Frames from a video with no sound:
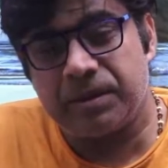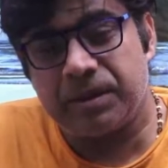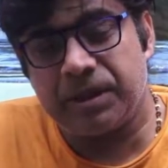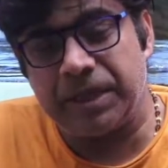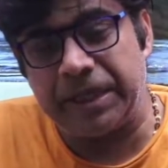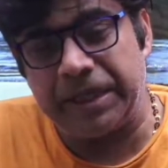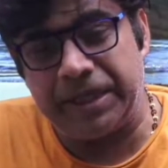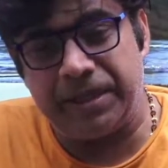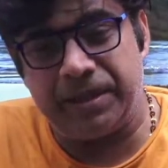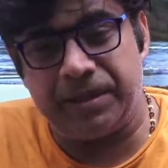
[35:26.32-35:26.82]

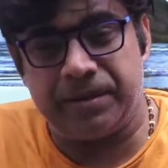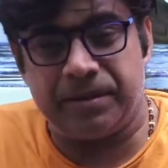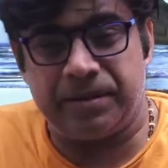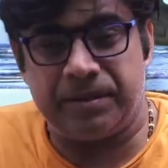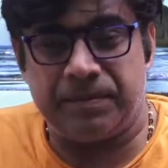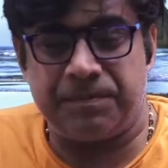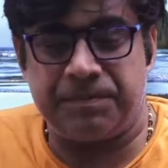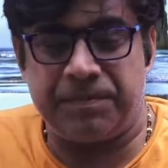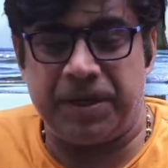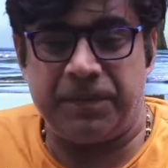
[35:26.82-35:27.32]
in
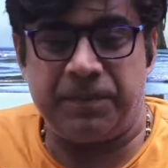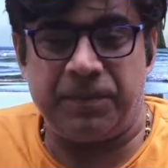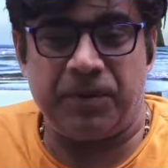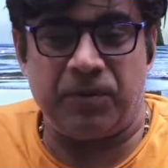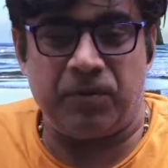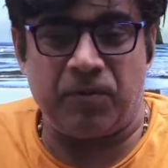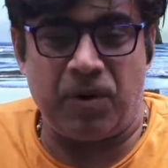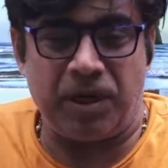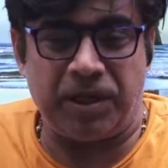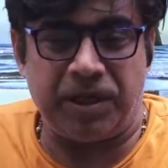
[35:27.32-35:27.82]
paper
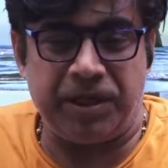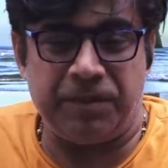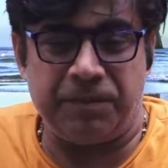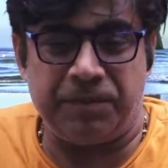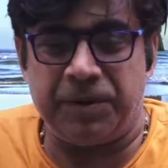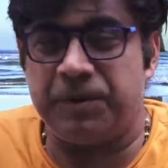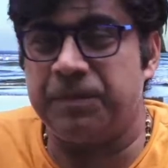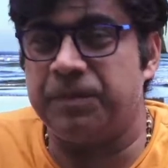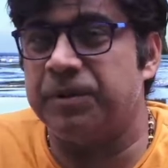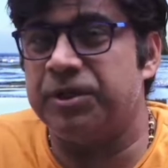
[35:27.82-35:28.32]
1 and
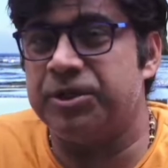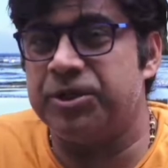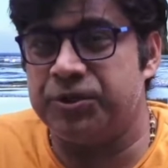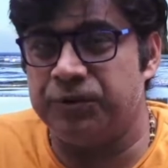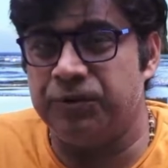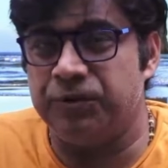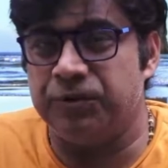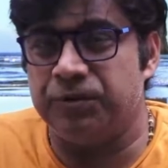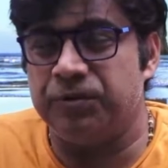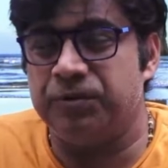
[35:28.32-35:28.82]
paper
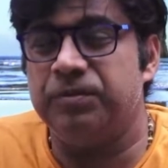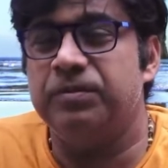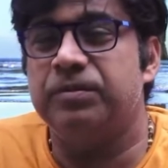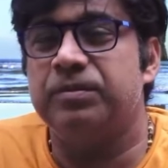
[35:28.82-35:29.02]
2,